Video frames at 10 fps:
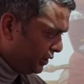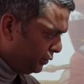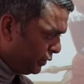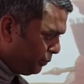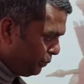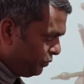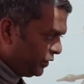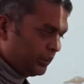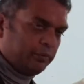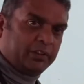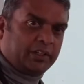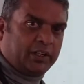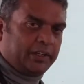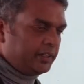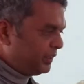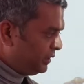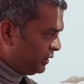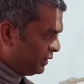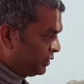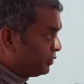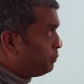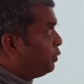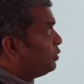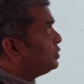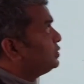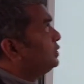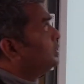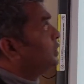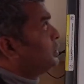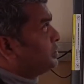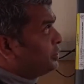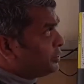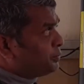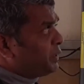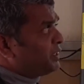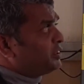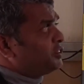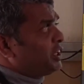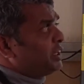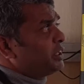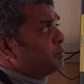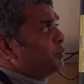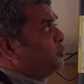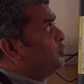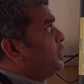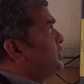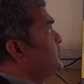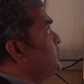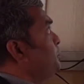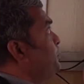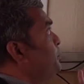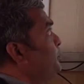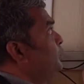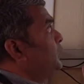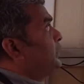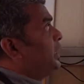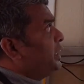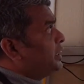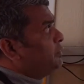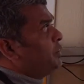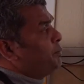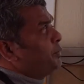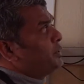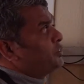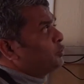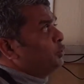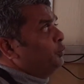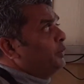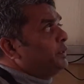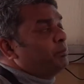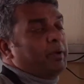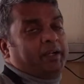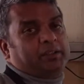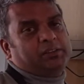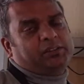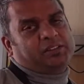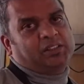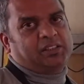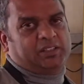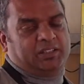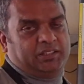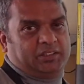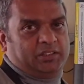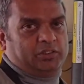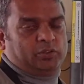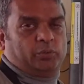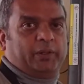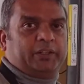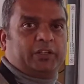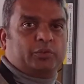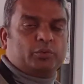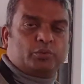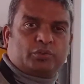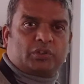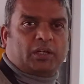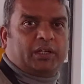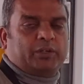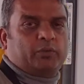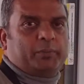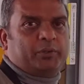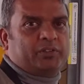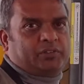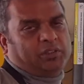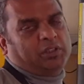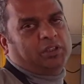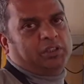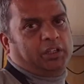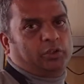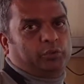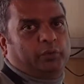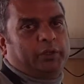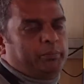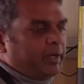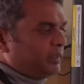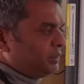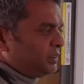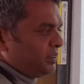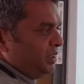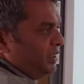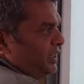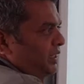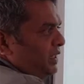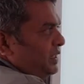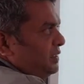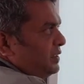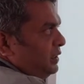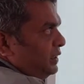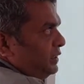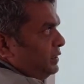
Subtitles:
the rim fitted with iron and the spokes. This made the chariot move faster. People with iron weapons could win battles easily. So when they used iron weapons, they could win battles easily.